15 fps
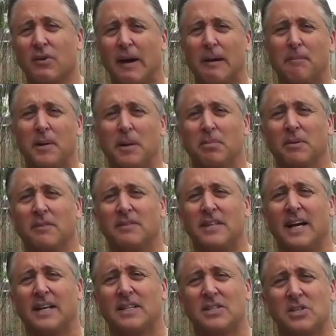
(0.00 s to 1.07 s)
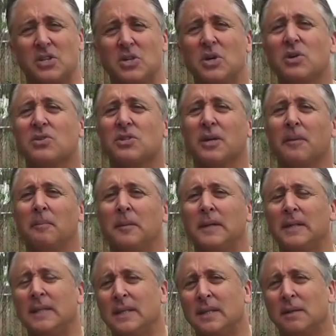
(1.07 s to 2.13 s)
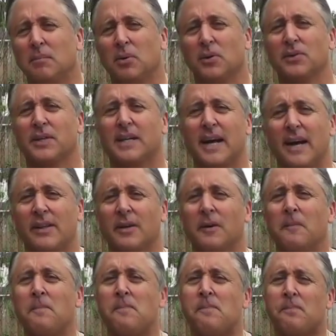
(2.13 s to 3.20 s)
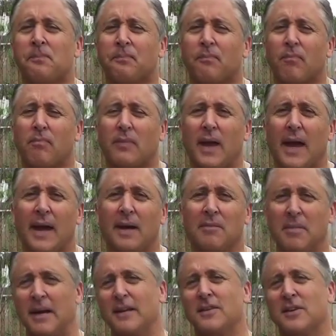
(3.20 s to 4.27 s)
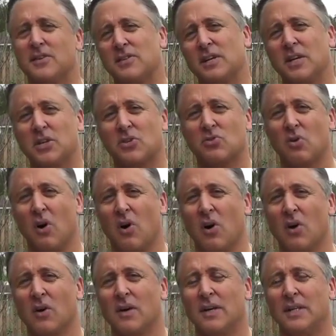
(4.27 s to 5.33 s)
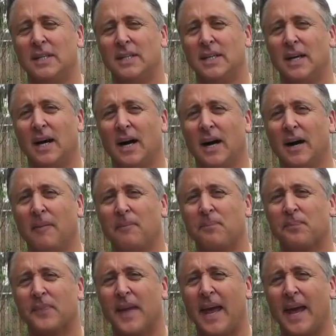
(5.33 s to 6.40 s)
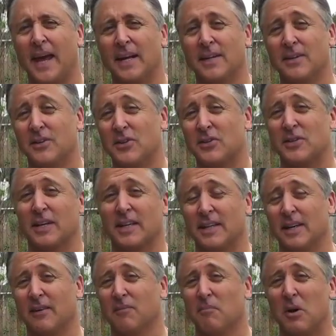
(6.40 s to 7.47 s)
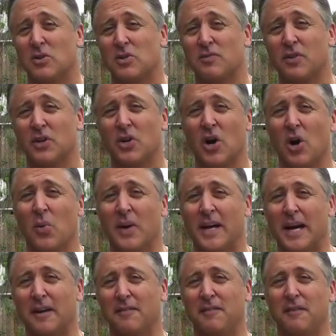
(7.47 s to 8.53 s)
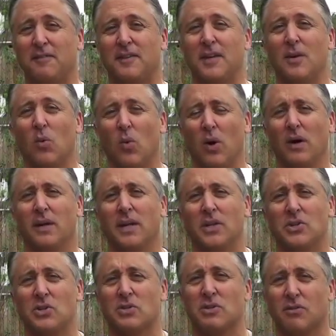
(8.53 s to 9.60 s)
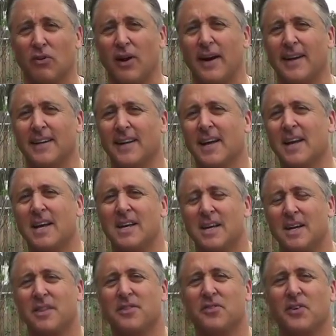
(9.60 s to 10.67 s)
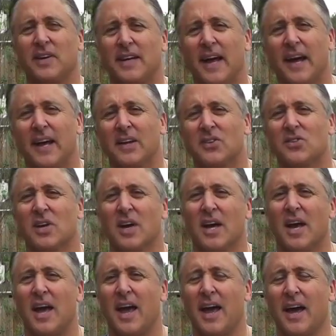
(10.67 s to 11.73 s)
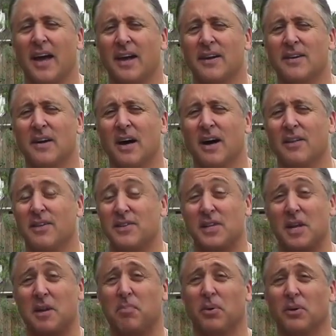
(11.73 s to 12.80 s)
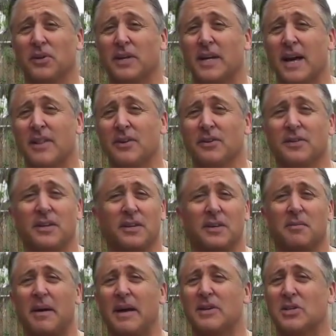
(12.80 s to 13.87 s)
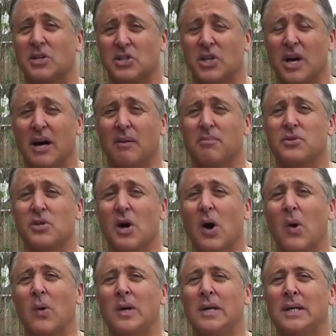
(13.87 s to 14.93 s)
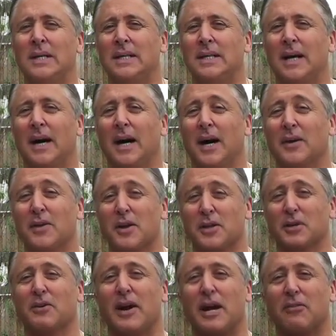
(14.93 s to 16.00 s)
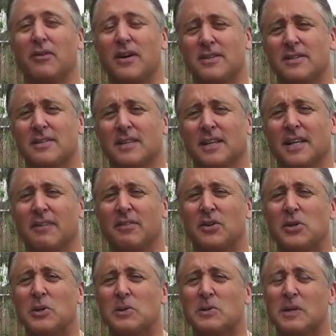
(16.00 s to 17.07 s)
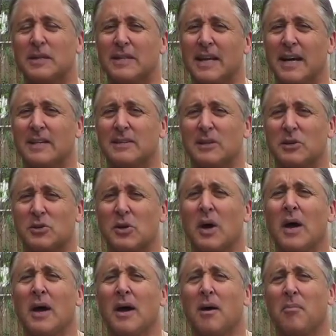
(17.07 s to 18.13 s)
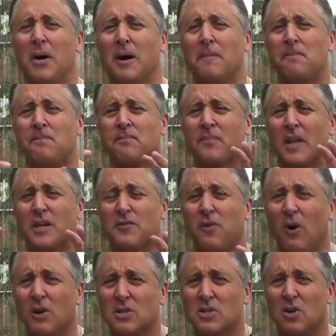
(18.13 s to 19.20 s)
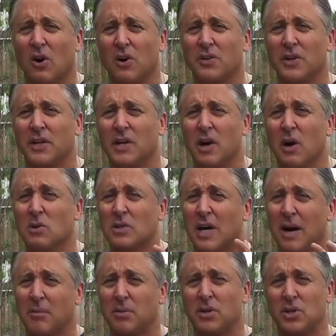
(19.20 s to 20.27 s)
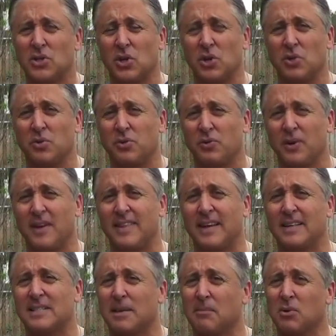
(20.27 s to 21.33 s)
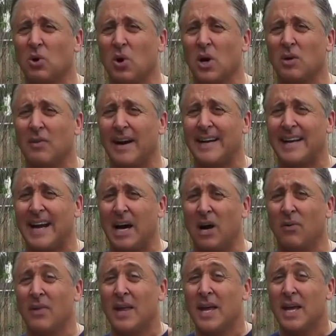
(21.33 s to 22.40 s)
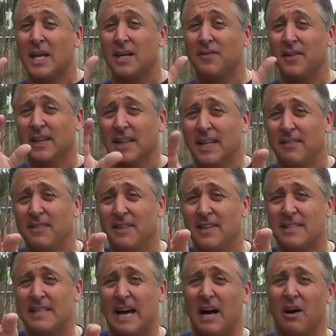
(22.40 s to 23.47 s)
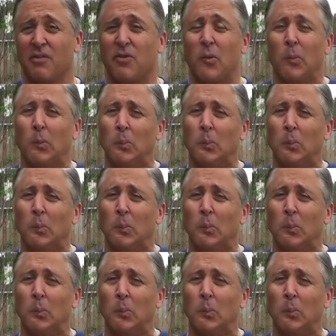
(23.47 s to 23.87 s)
great people of Texas and Houston pulled together and made this city strong. Um, and just to, you know, most of you know, we got fifty-one inches of rain in three days. And uh, the city pulled together and did an amazing job. So uh, another great reason to live in Houston, Texas. But as far as gardening goes, I'm going to show you three things I'm growing right now. And if you live in the South,